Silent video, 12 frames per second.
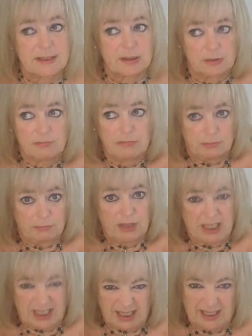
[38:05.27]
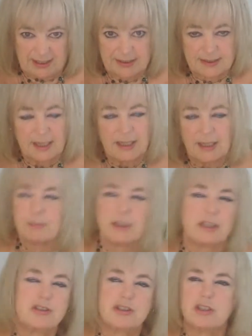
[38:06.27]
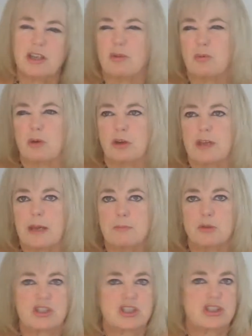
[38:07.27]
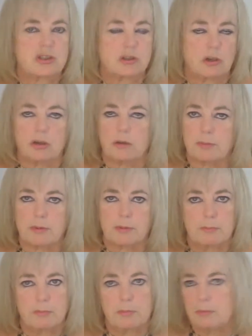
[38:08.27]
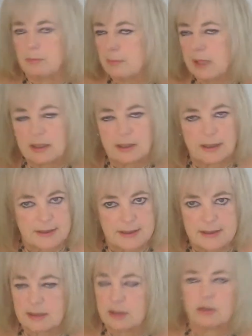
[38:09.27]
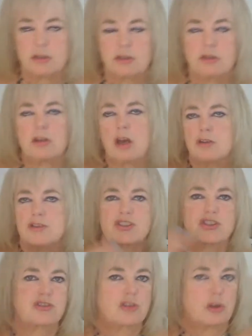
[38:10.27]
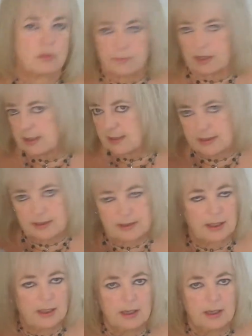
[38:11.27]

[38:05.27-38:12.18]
to realise, because you know what, they must stop millions. You can't stop this.